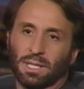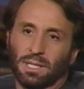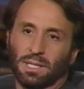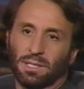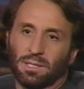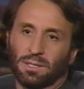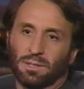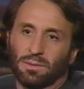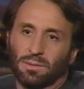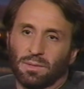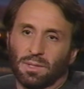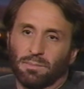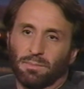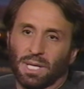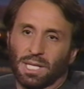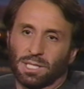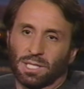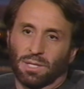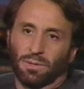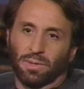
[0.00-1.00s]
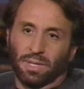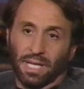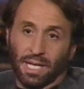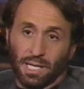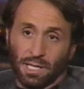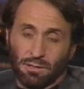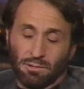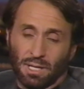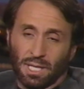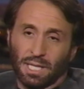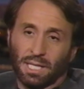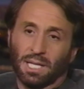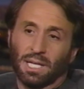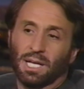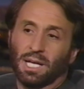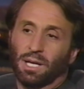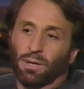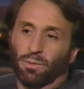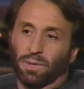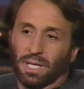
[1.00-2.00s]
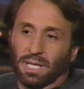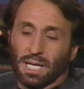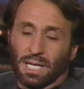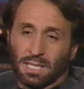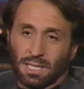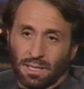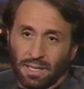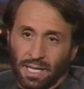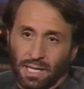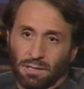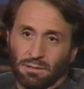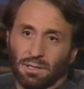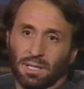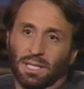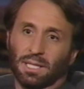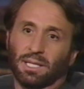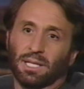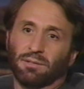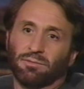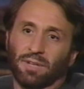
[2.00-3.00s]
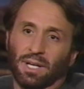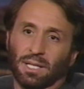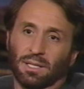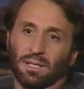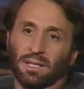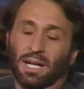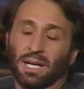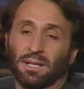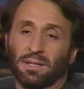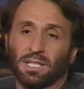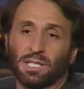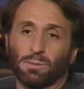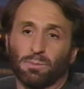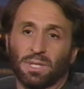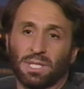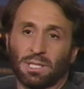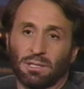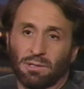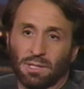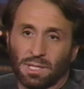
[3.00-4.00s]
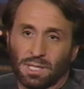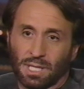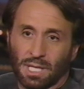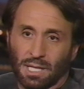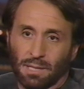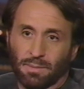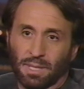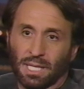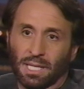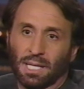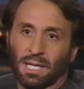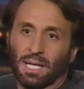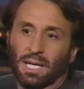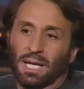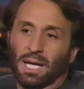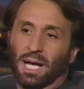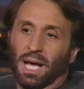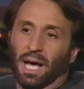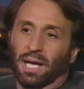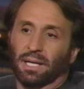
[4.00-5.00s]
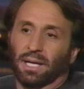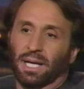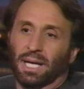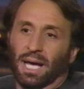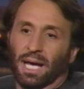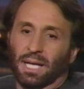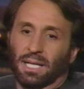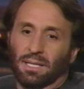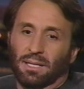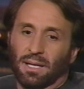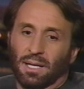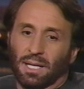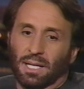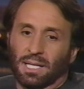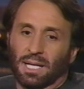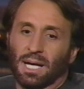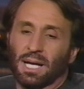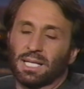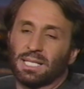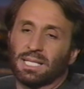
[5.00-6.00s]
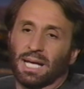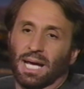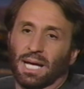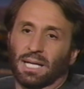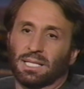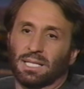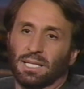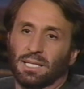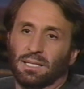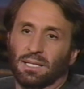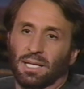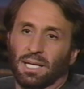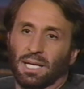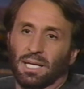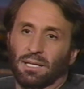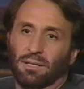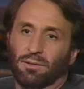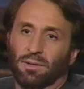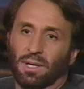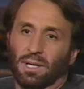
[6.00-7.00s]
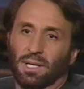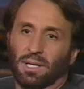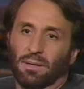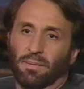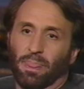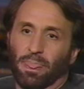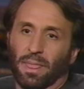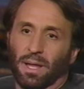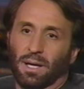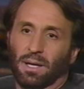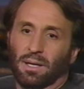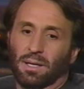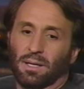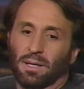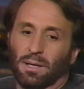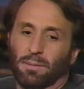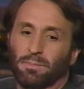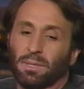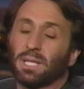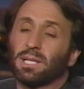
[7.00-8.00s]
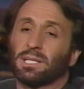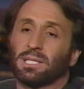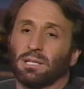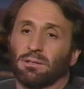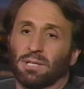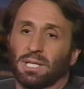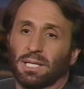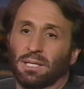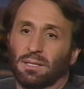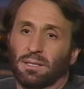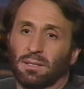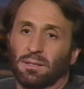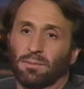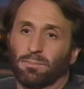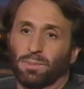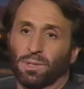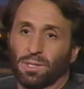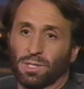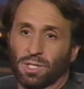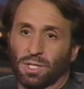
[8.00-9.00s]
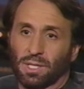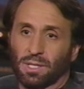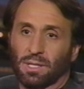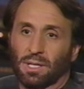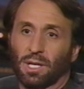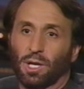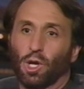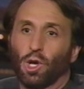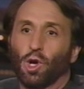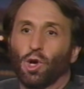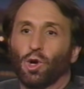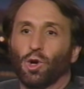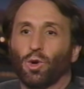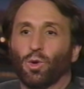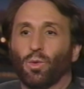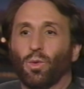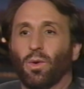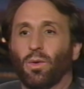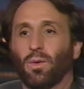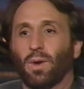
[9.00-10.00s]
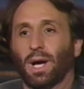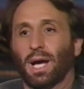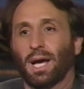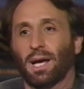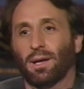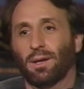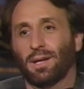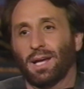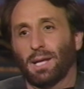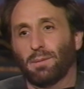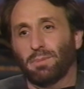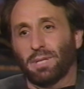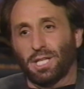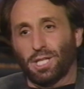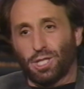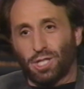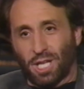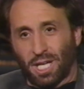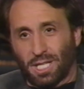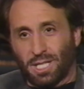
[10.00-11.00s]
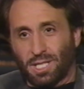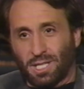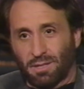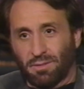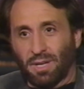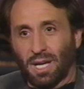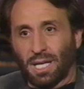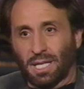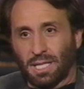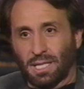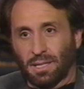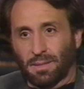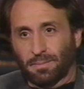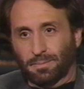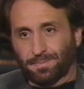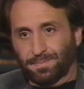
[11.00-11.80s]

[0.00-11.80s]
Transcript: into uh, Moscow and Leningrad. When I got to Leningrad, they found a lot of these materials on me. And I had uh, contacted a, a, a military person who ha had been in Czechoslovakia